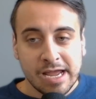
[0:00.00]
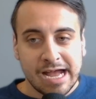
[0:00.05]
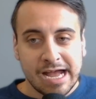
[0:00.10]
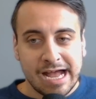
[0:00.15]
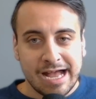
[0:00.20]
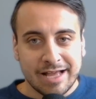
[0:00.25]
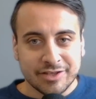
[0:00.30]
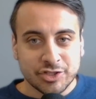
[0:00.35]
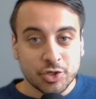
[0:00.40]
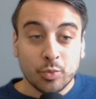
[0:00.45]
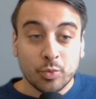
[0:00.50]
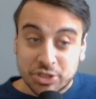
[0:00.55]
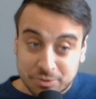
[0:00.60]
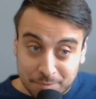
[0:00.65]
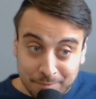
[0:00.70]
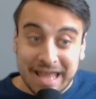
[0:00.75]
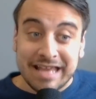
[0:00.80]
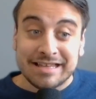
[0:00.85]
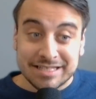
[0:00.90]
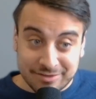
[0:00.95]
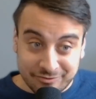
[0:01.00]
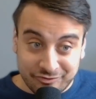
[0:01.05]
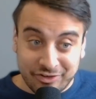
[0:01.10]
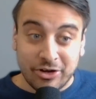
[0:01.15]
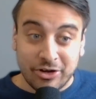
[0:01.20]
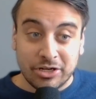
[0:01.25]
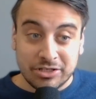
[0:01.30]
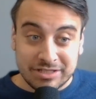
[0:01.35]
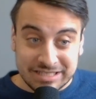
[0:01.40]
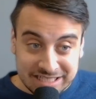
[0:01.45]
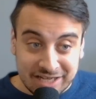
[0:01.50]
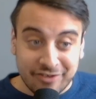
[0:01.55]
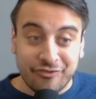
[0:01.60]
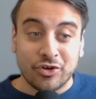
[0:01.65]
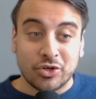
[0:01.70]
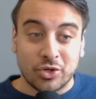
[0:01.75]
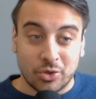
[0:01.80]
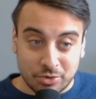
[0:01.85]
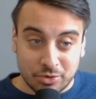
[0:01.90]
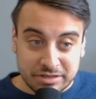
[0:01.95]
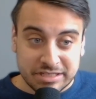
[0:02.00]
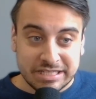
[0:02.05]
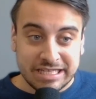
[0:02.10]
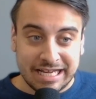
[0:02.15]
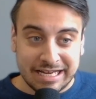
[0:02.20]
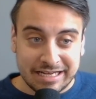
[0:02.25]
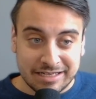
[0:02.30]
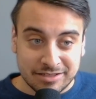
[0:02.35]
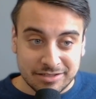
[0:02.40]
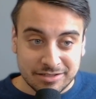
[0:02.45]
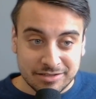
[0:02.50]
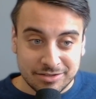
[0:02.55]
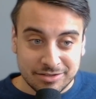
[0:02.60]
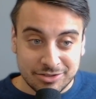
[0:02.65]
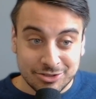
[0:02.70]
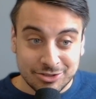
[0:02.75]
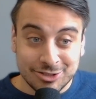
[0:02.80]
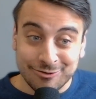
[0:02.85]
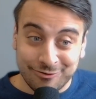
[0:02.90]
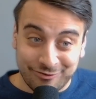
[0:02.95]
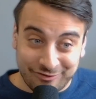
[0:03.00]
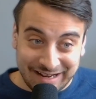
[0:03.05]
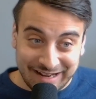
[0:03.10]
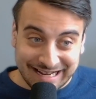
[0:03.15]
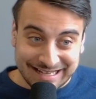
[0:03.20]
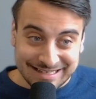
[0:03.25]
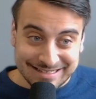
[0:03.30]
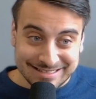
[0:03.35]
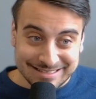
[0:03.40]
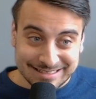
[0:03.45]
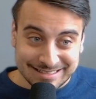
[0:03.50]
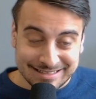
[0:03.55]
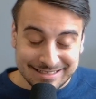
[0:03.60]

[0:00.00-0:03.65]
So which makes it a very difficult thing to fix.